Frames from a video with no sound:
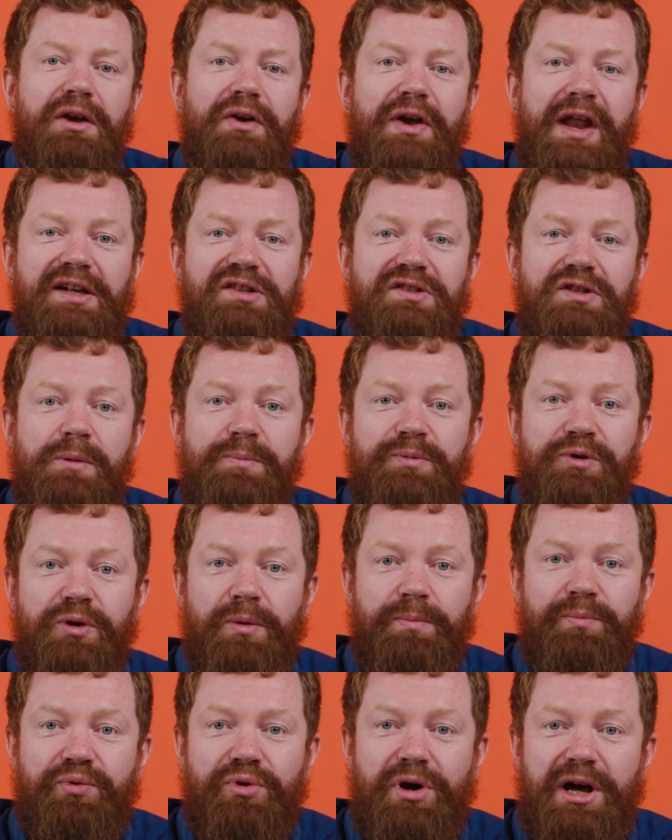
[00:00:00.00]
Next up, your
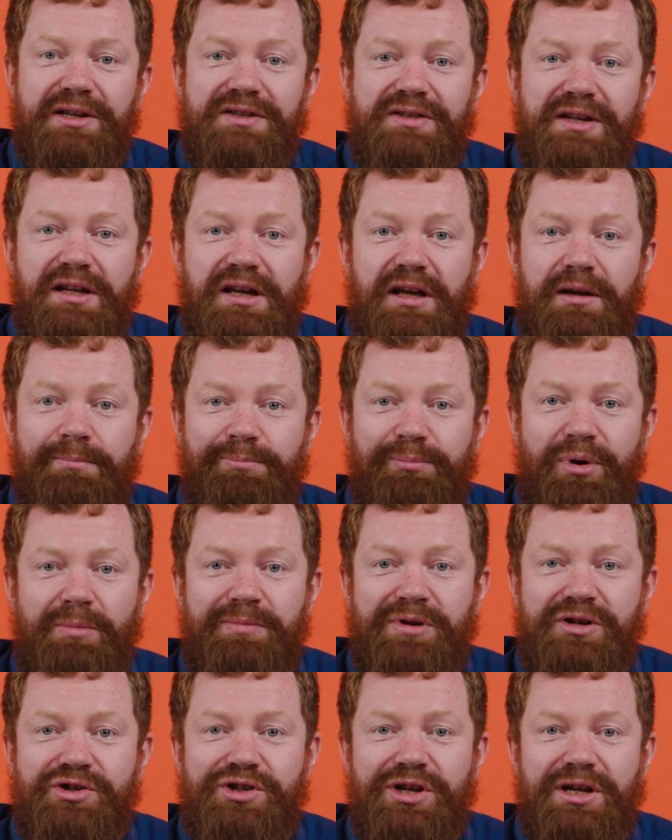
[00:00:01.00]
pricing and
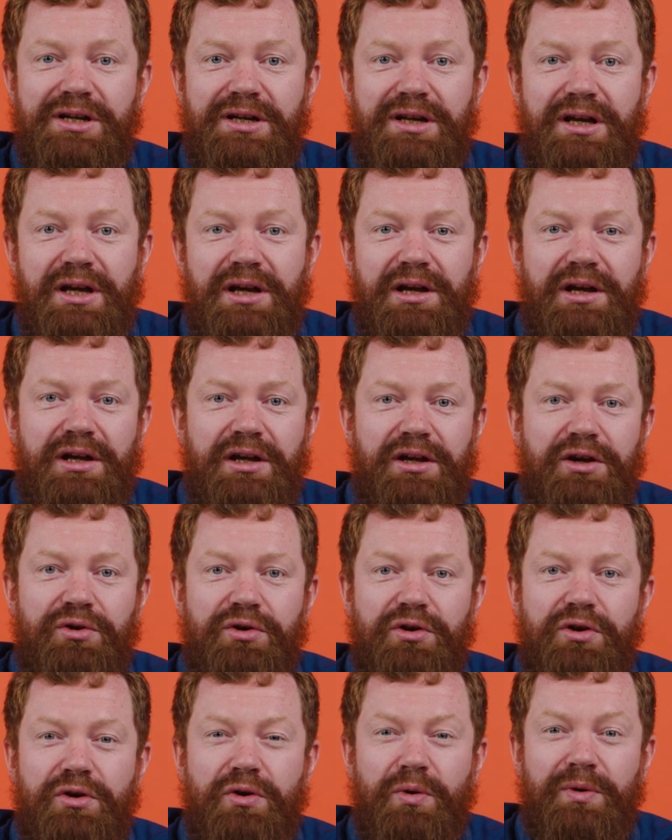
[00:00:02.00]
publishing. Here
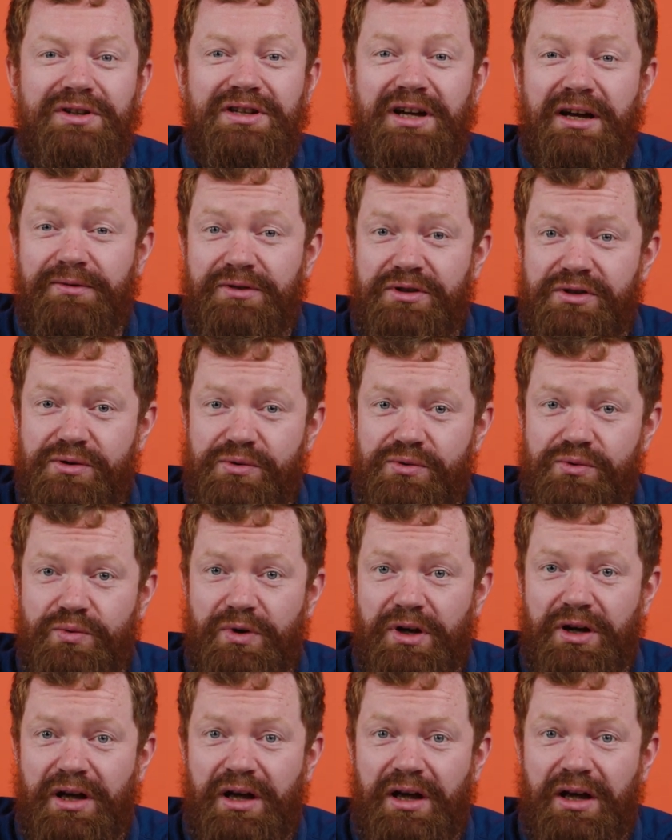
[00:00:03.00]
you're going to have to
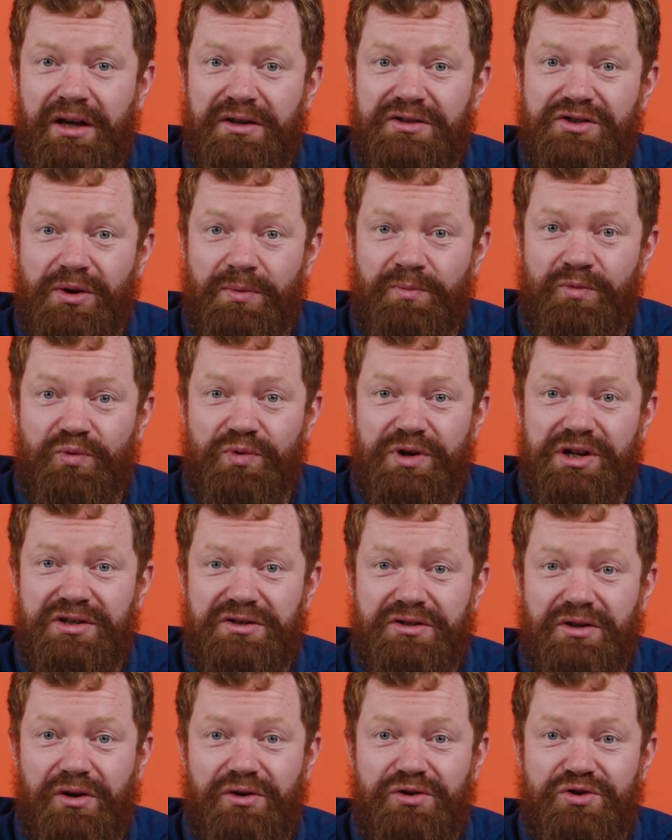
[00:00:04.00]
do some
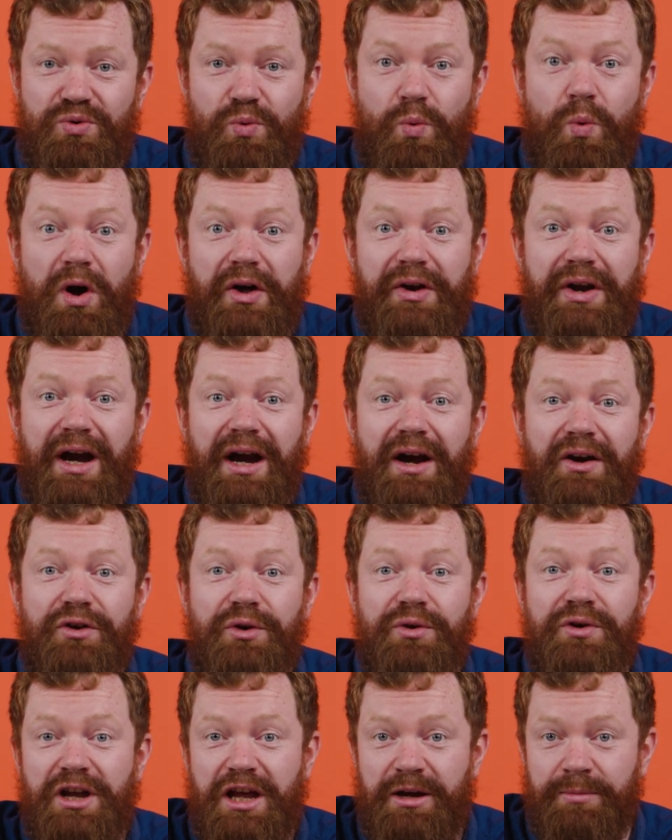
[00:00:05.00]
research. What are
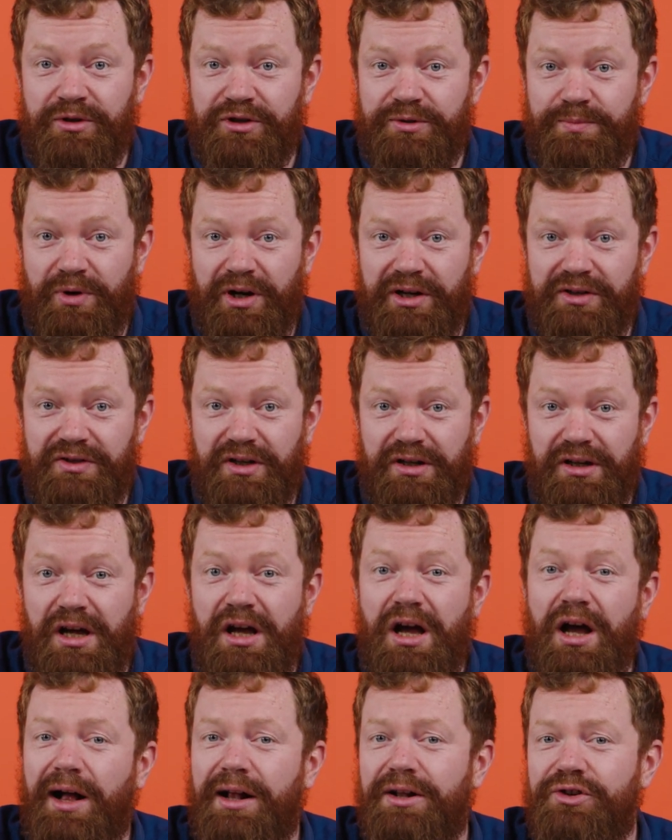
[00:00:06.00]
your neighbors' pricing?
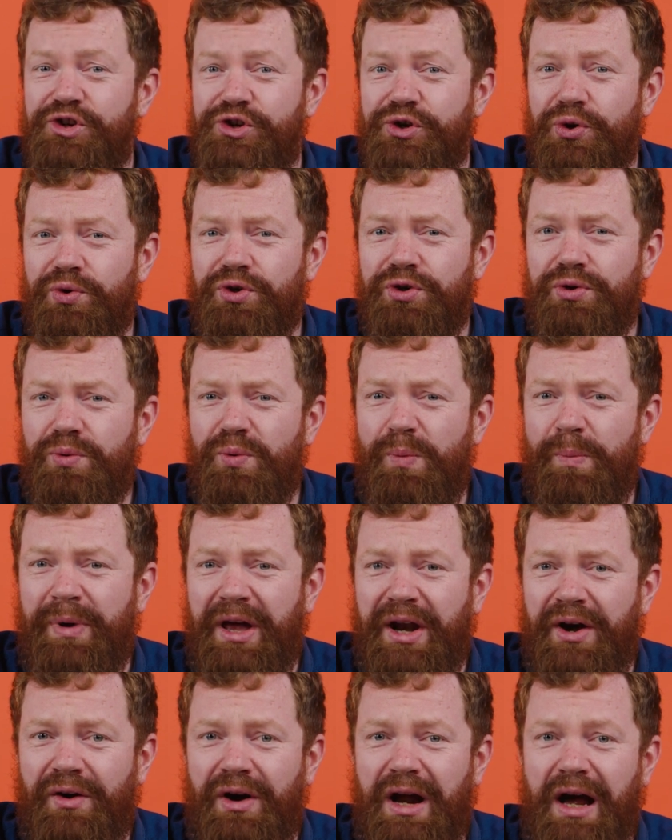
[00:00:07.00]
I'll show you
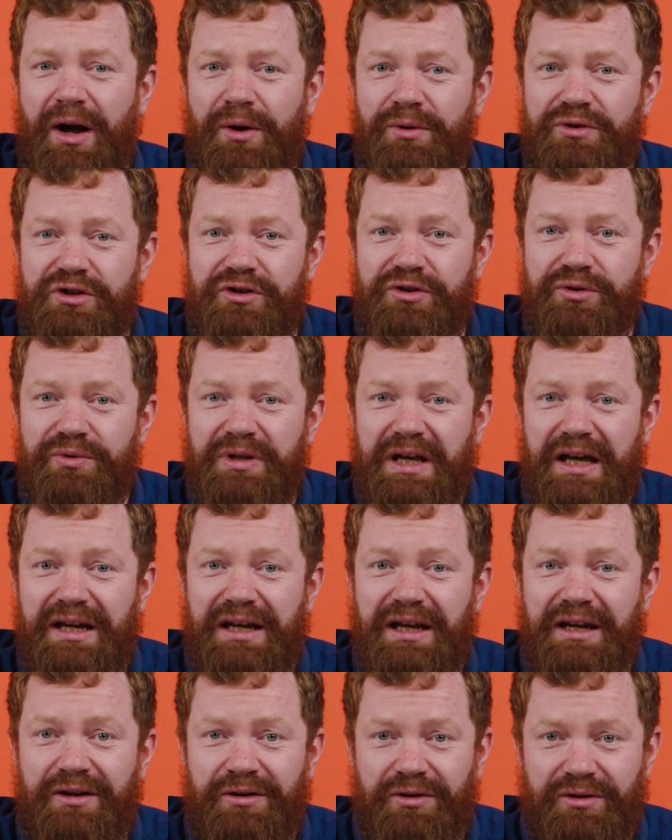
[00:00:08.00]
better how to do
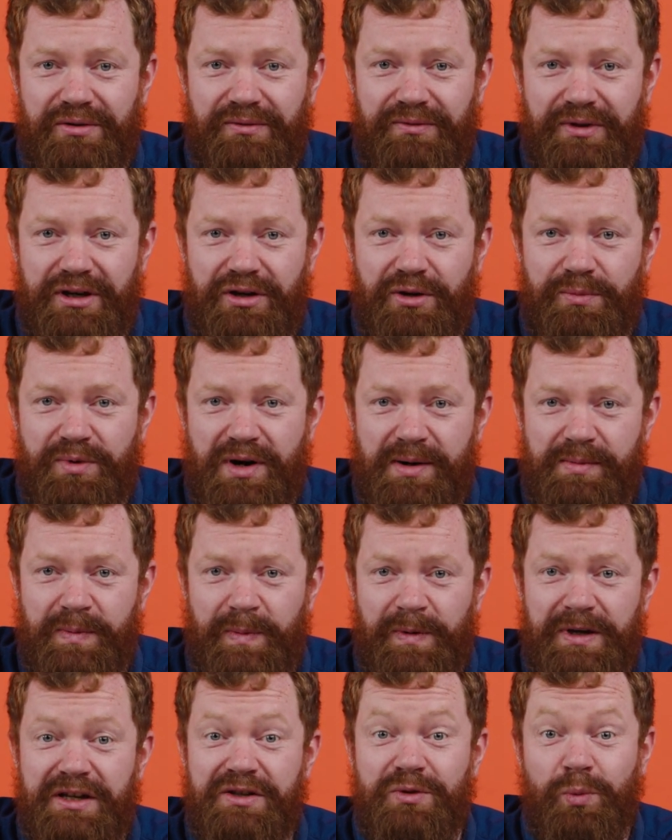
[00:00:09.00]
that in another video
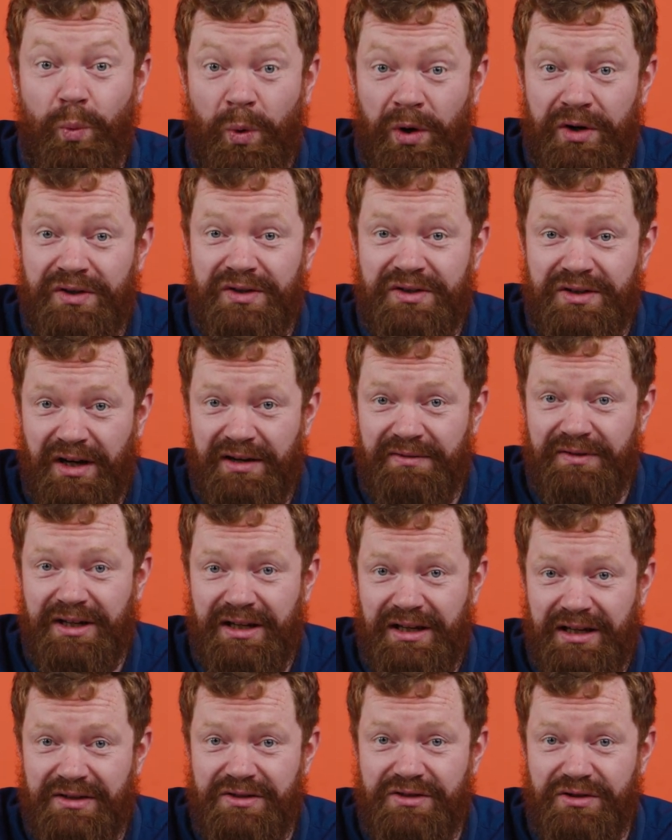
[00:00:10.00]
probably. It's worth
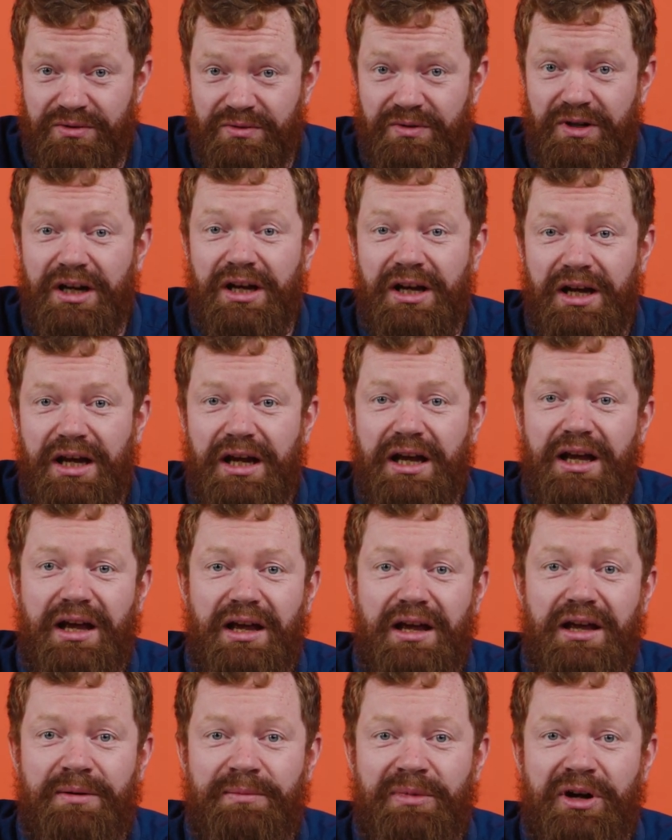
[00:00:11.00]
diving into,
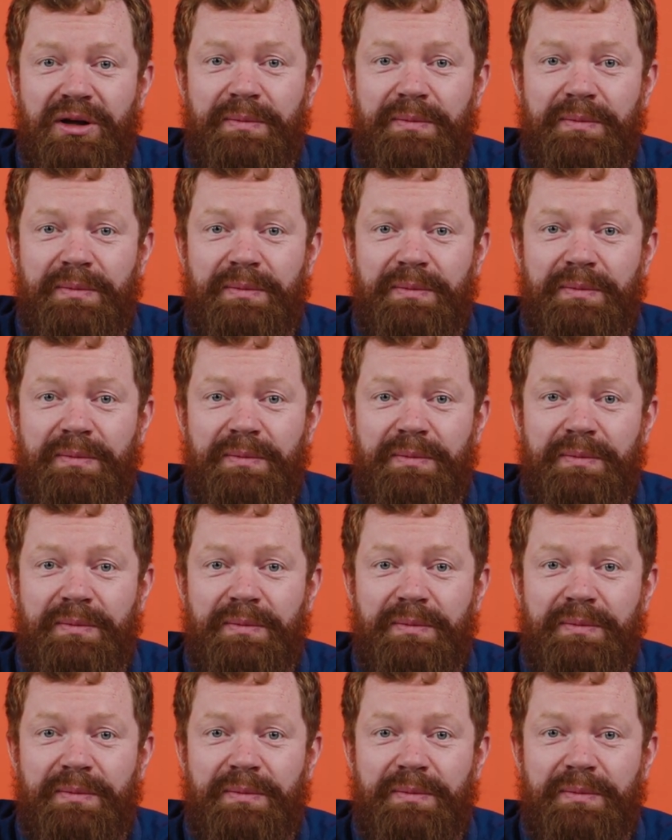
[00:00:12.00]
in my